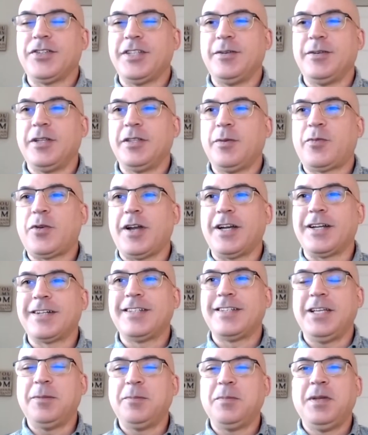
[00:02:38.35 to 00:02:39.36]
and the product
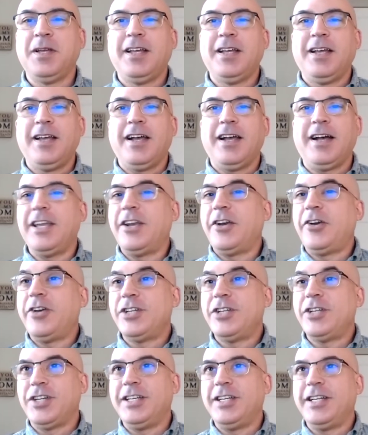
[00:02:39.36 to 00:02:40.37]
team, and our
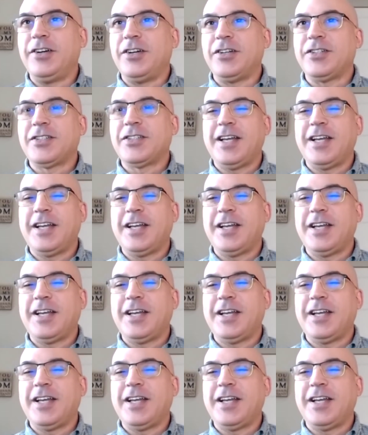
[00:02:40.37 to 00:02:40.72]
engineers.